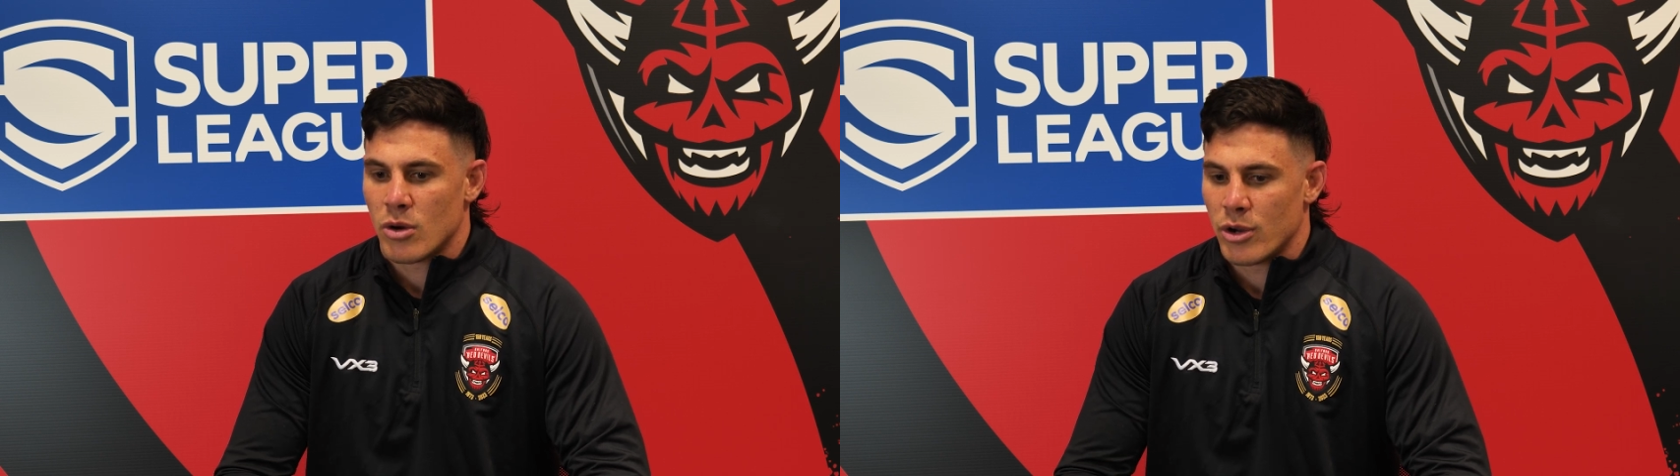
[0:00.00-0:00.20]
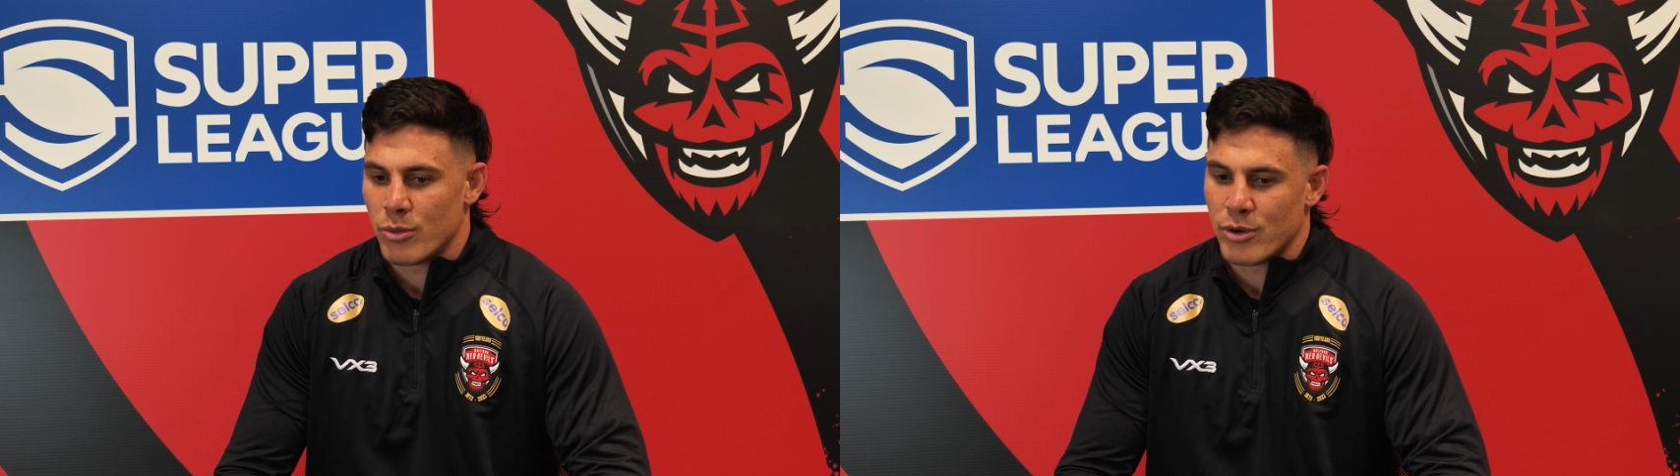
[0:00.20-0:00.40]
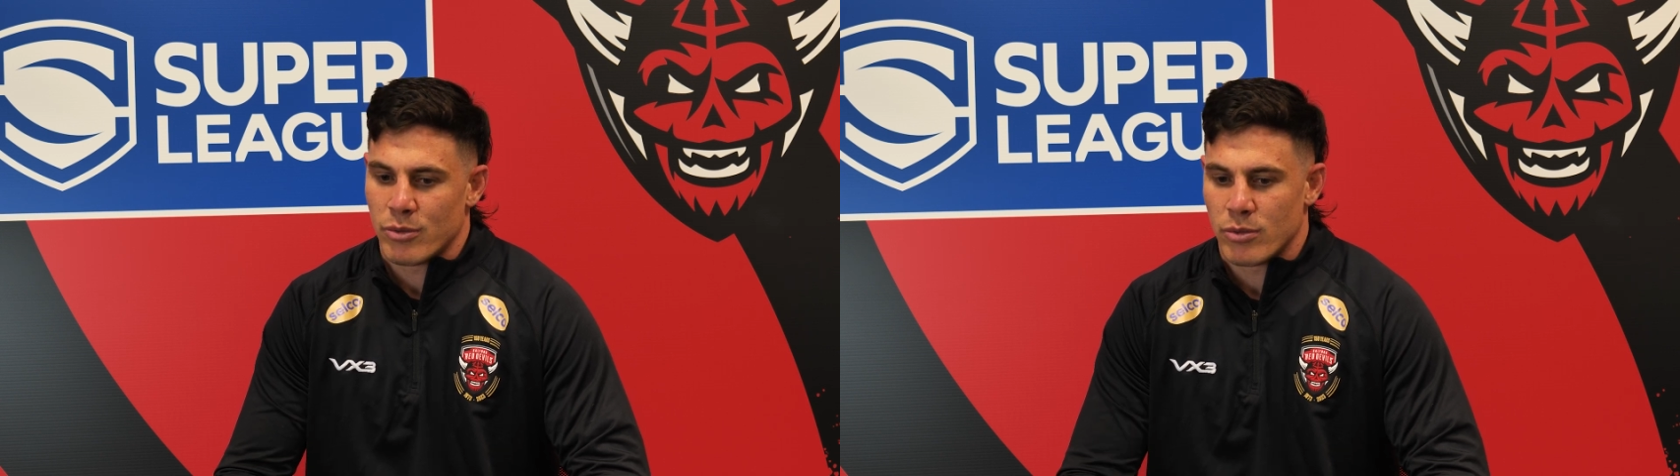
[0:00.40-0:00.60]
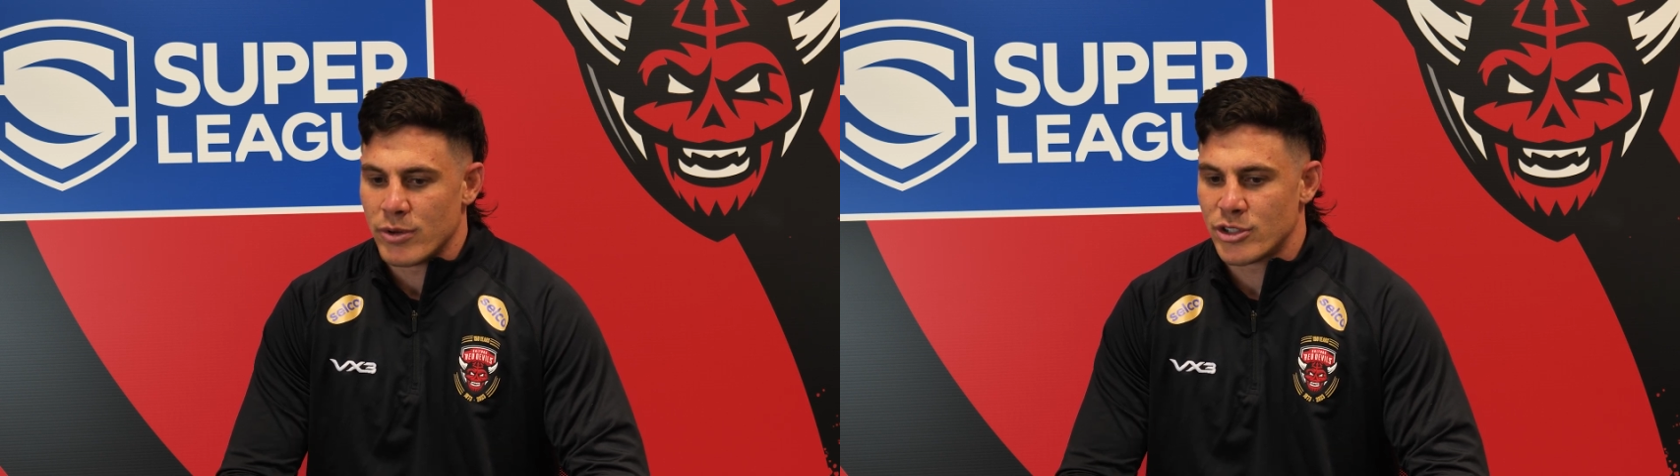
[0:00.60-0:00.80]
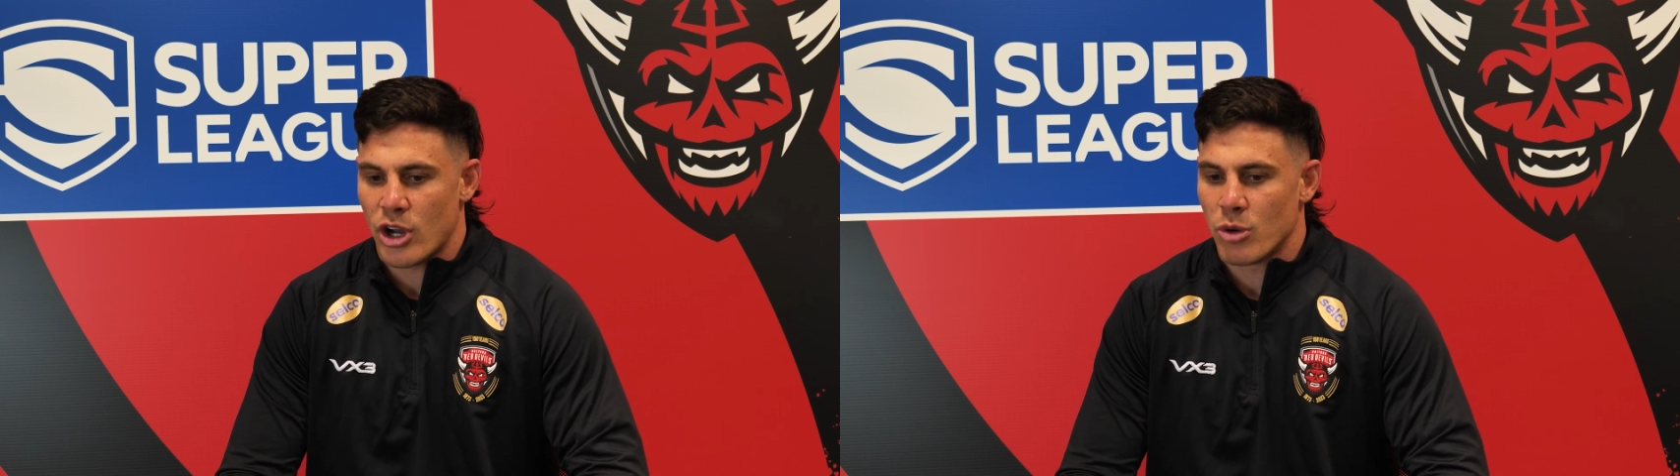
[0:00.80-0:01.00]

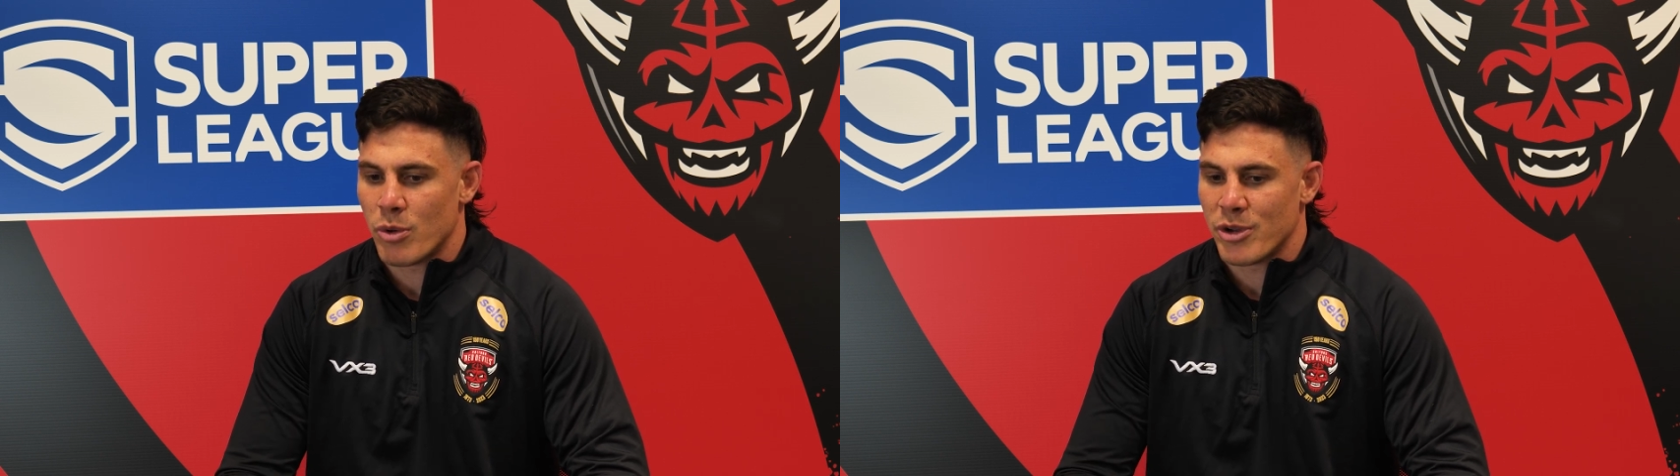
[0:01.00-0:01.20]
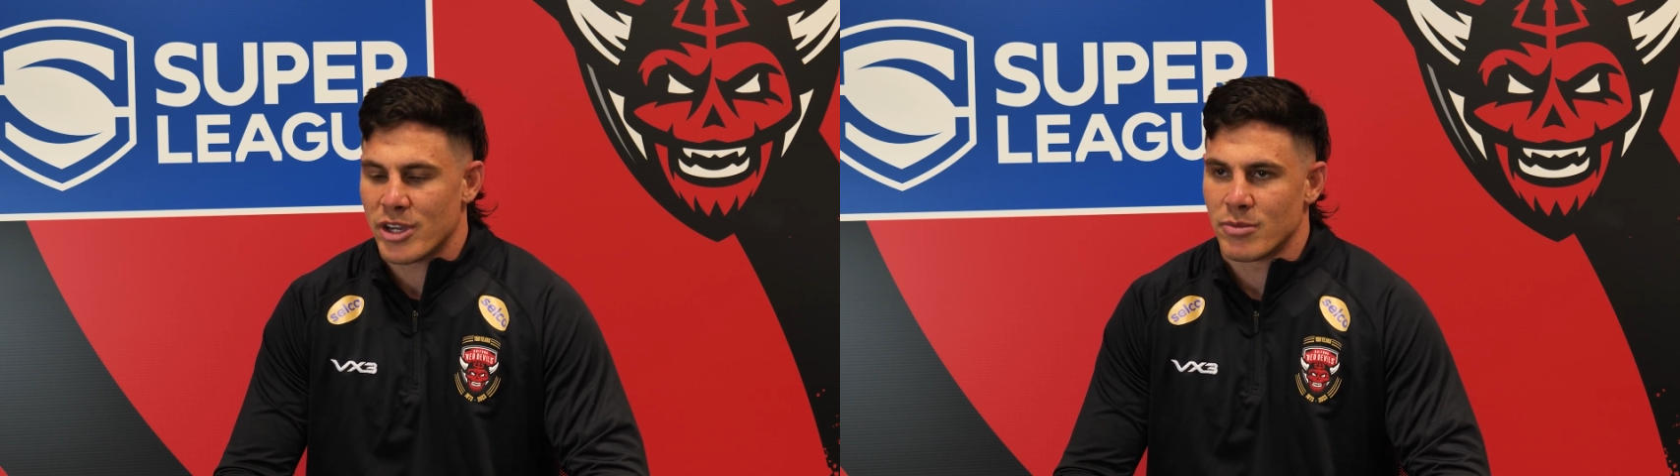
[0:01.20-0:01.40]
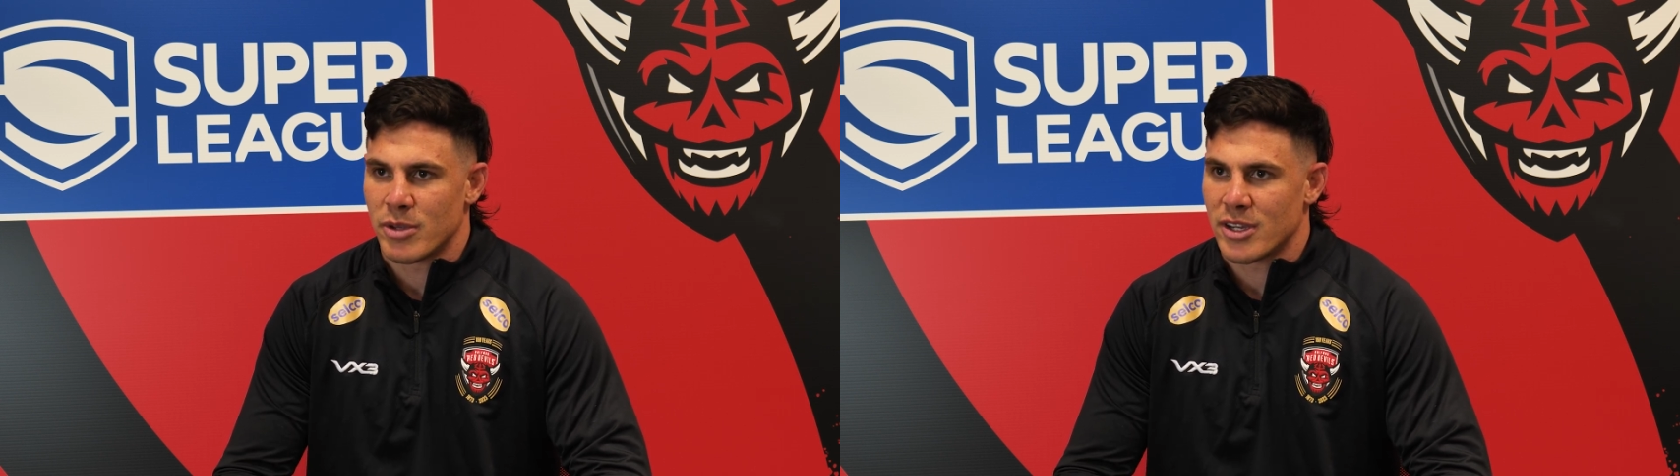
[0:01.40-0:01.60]
we've shown when we can